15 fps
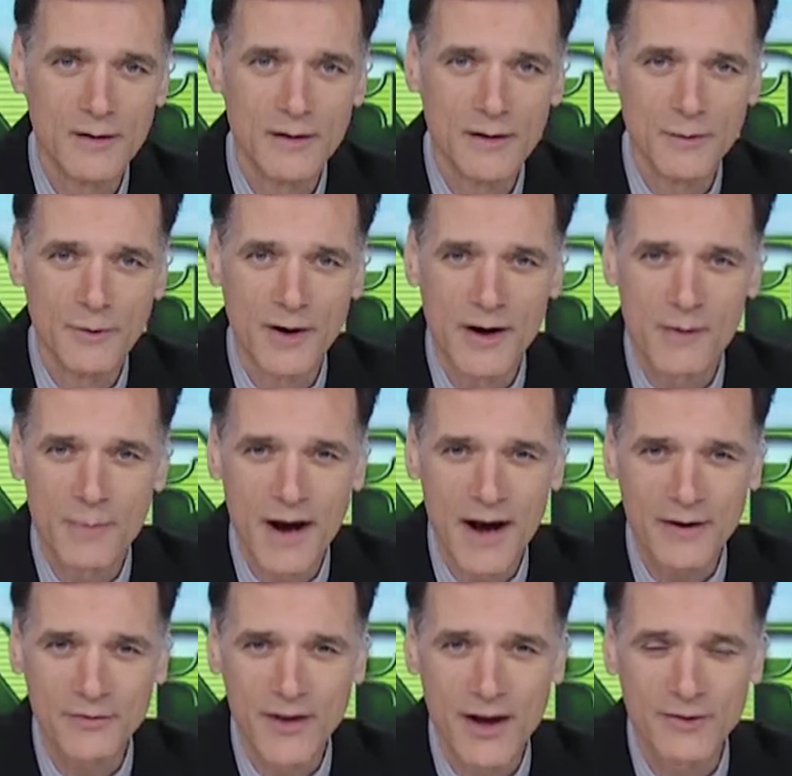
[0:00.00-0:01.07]
We are
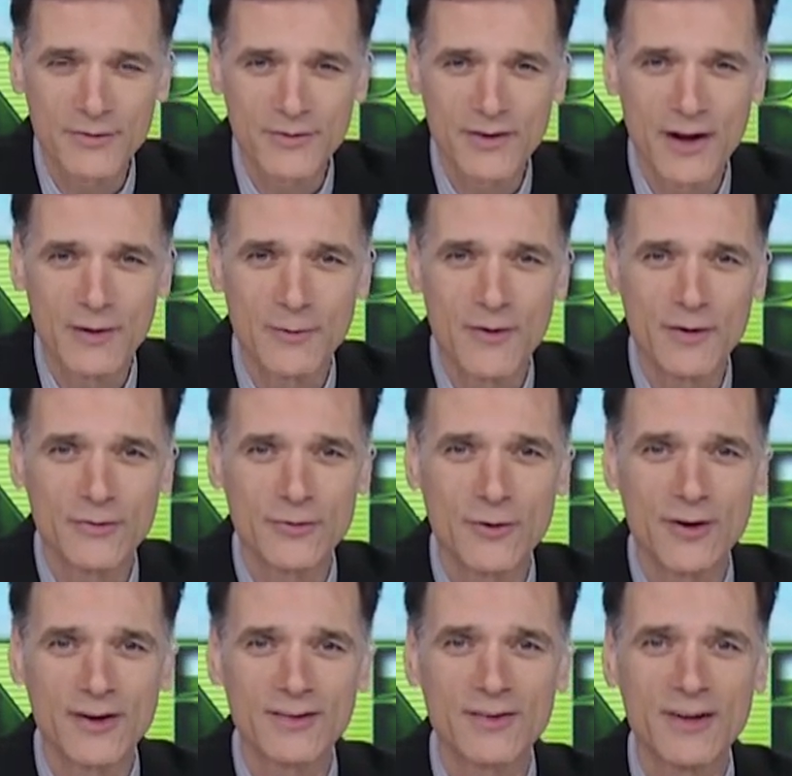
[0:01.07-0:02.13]
back. Thanks for staying with us.
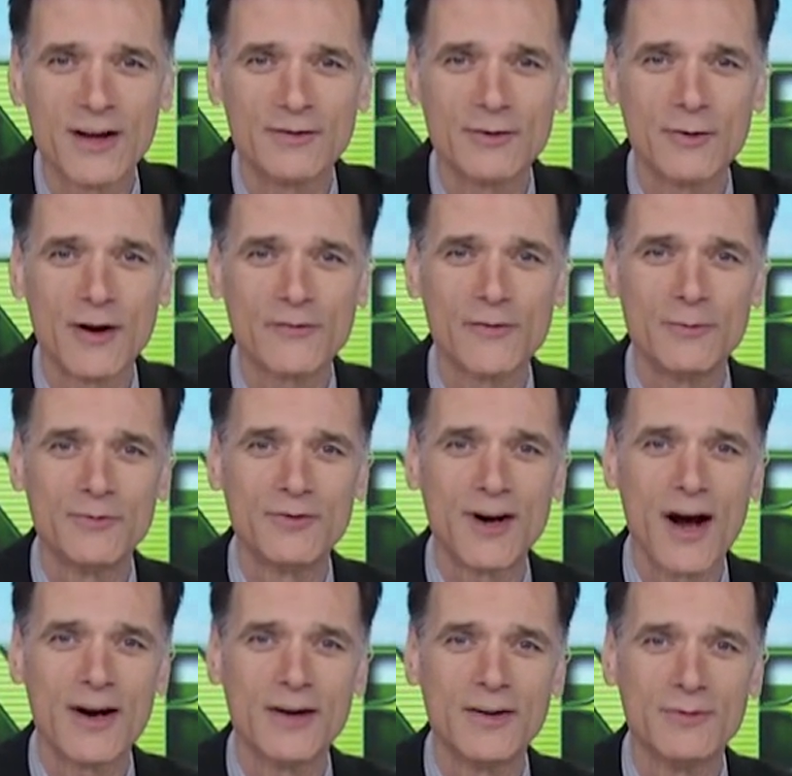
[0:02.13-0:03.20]
Joining us now direct from
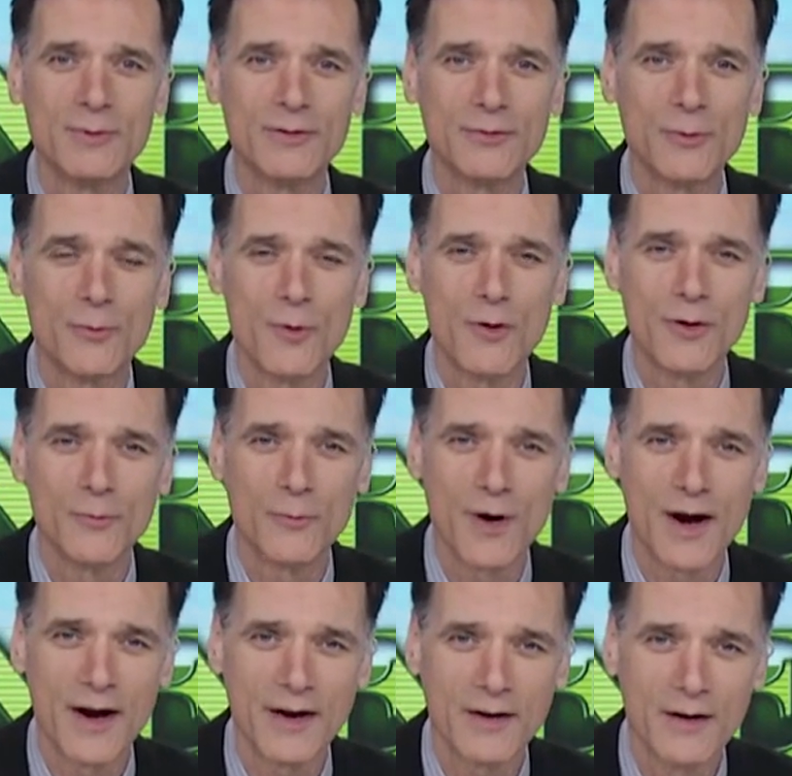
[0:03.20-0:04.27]
China is Mr. Warren
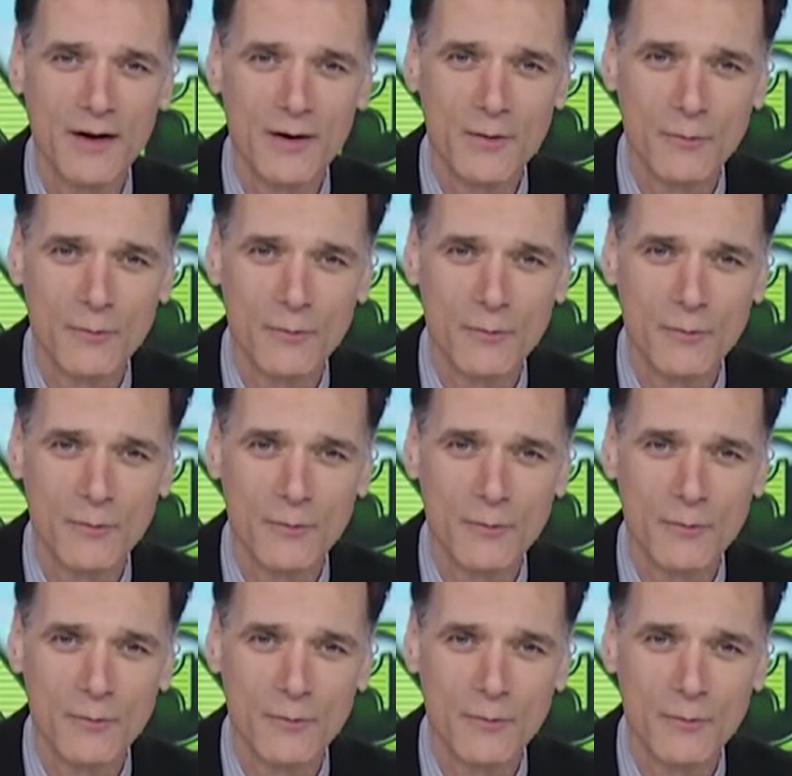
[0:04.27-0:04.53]
Wang.